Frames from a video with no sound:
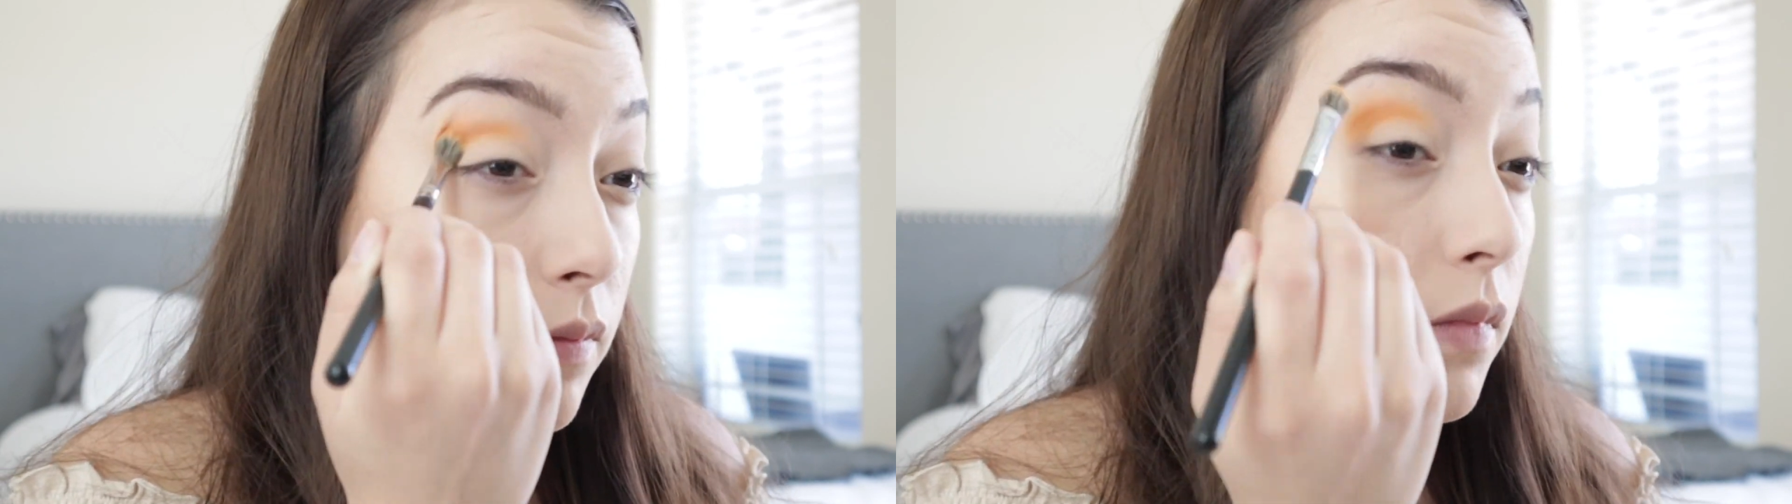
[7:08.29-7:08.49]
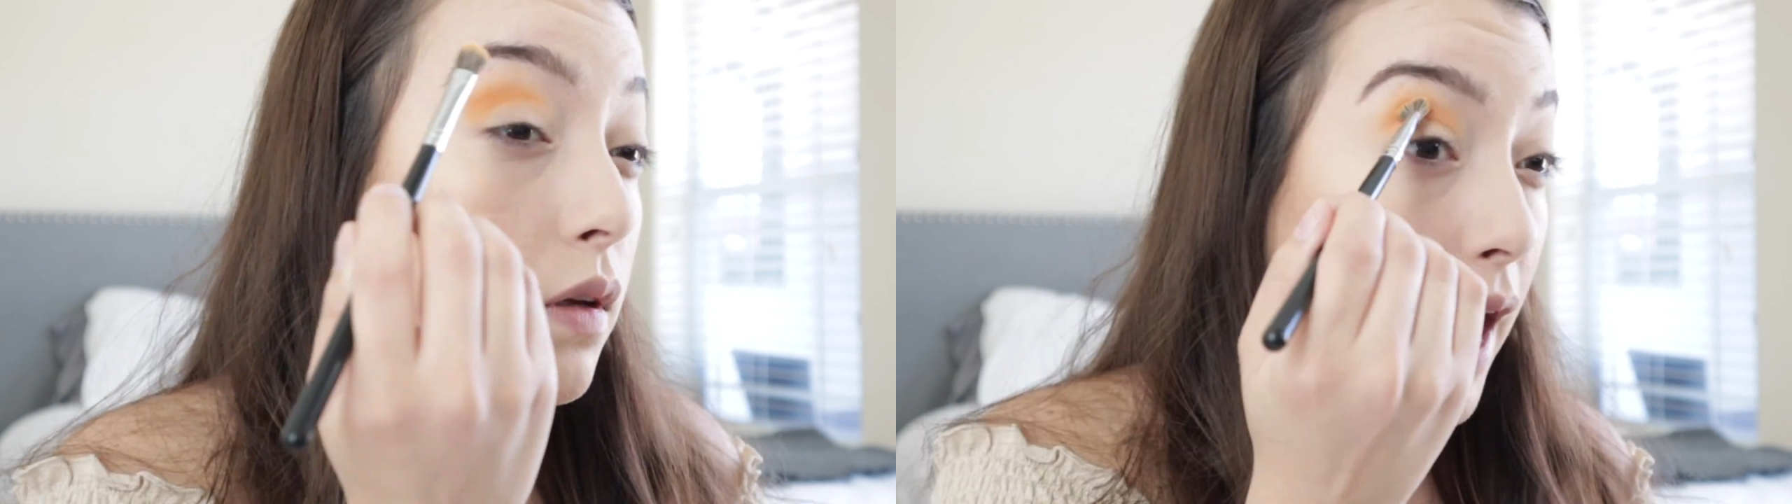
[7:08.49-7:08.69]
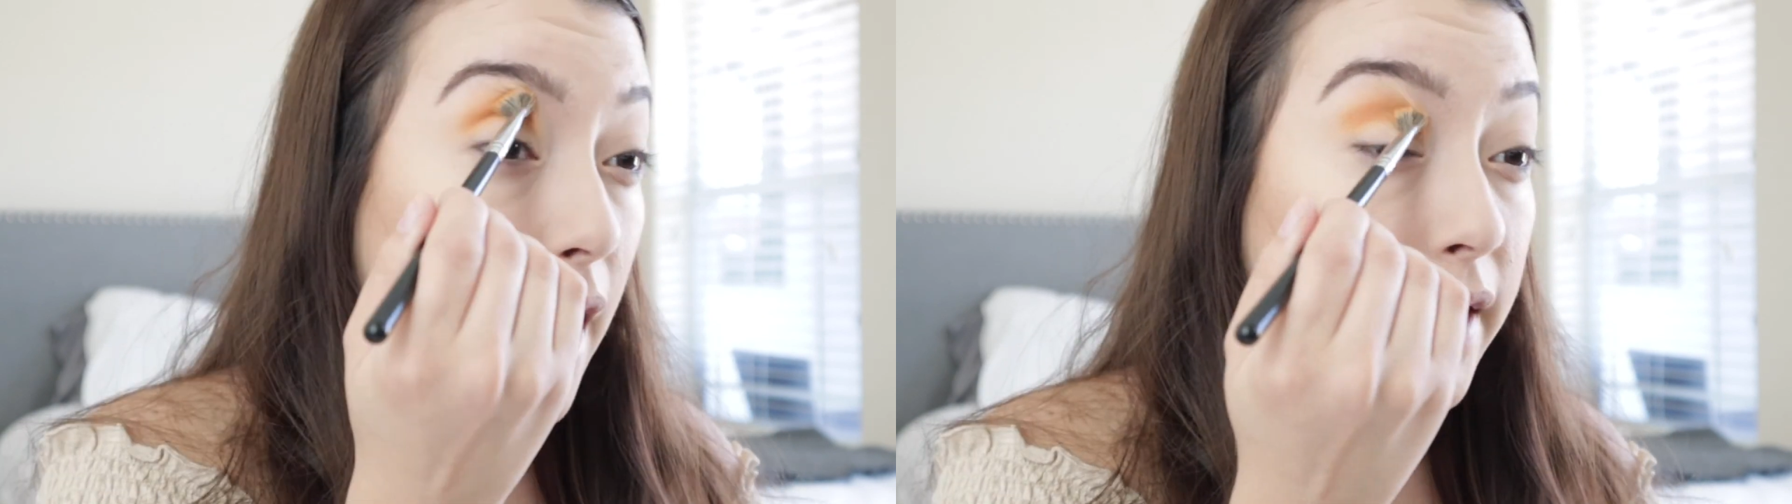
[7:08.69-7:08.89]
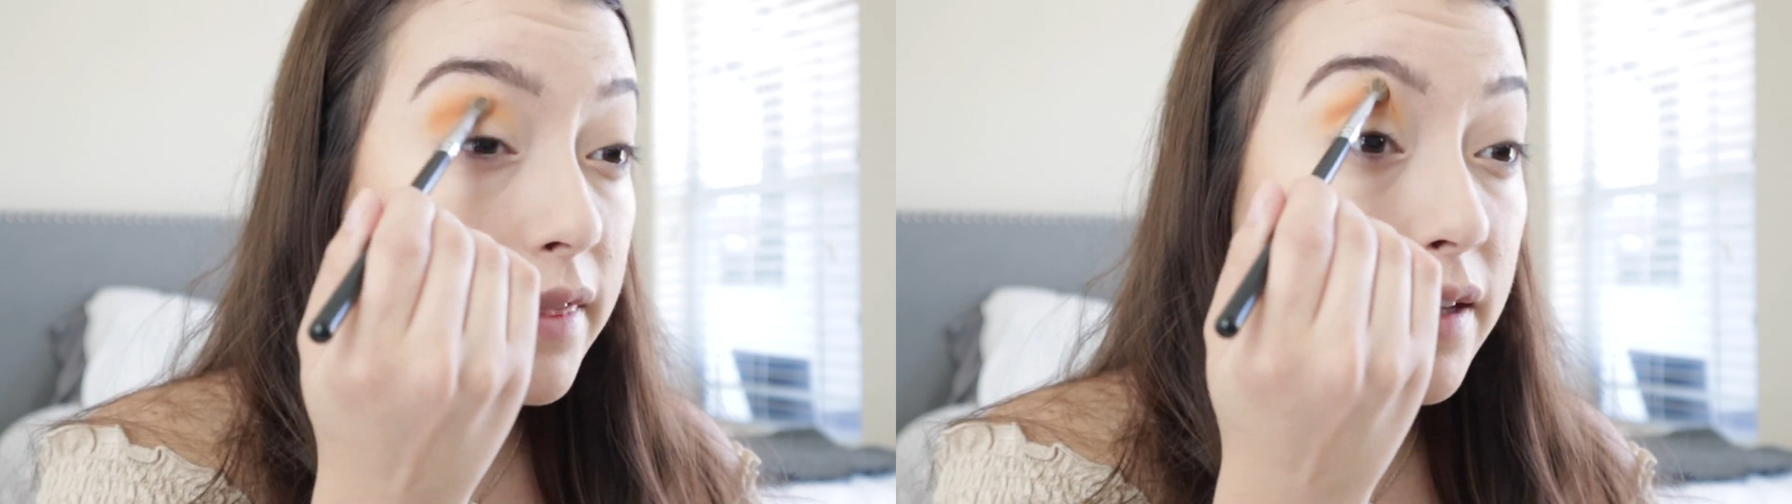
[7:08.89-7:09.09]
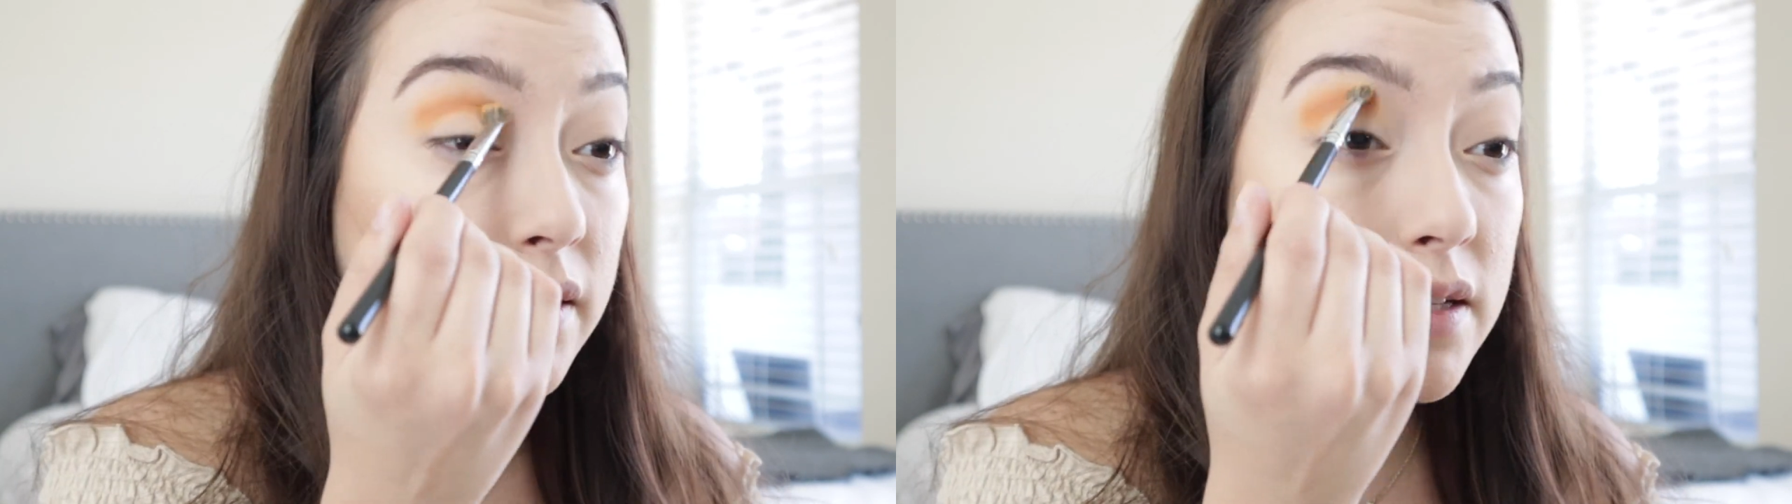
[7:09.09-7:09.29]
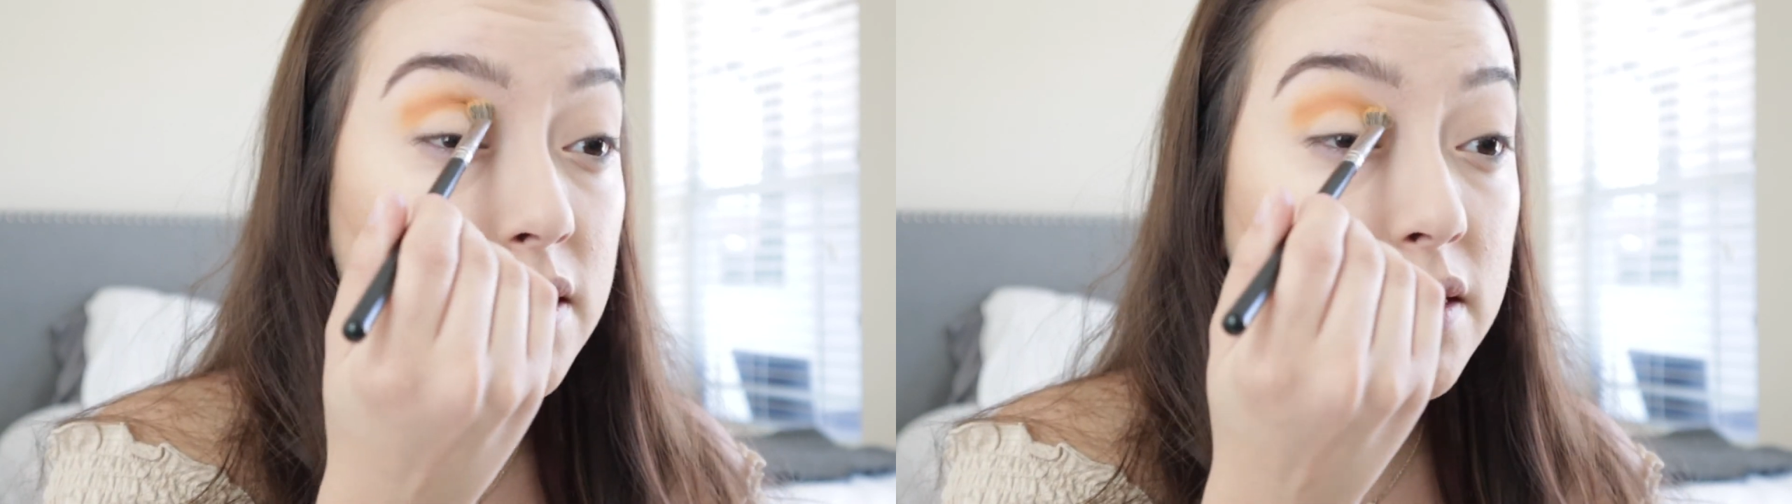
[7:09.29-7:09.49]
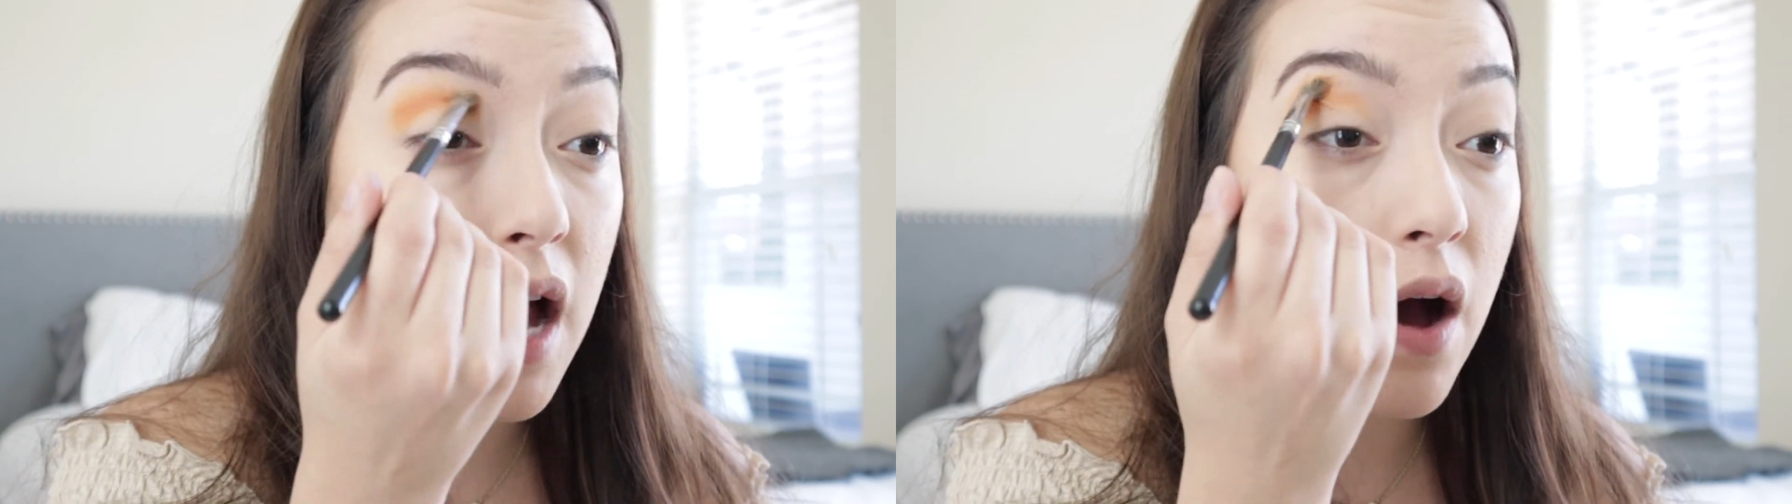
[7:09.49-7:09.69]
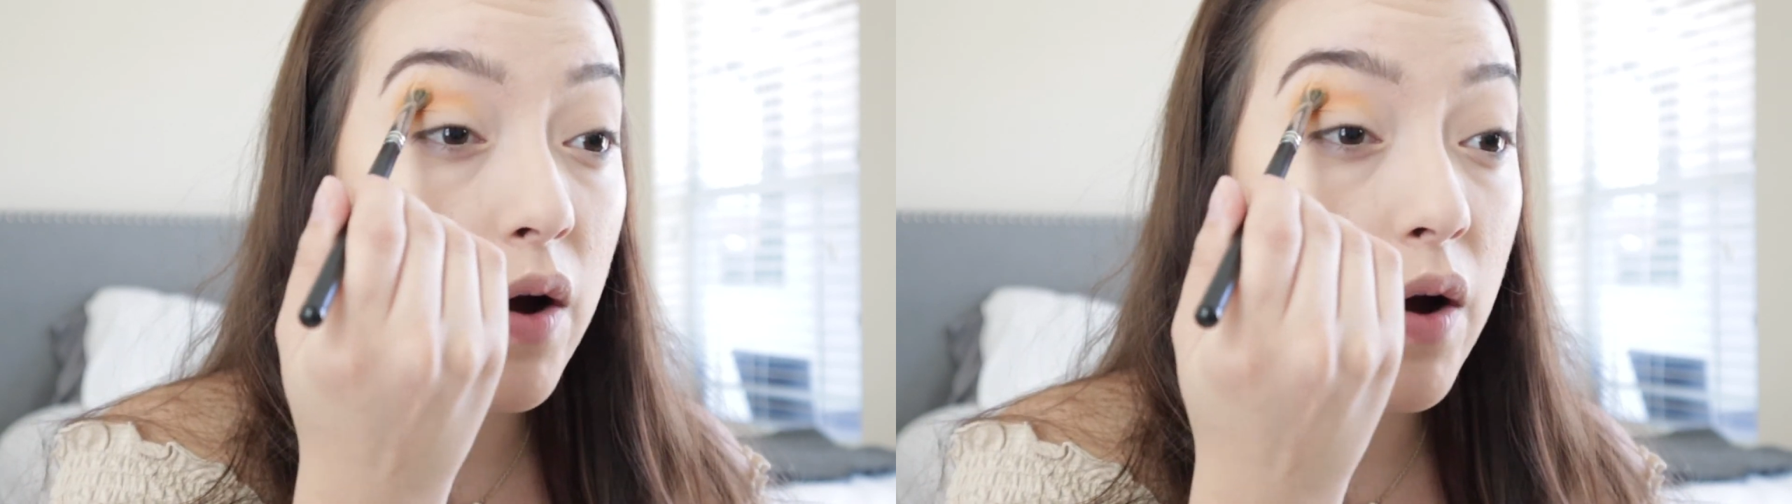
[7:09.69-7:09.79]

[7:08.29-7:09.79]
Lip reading: Yeah, I think this is how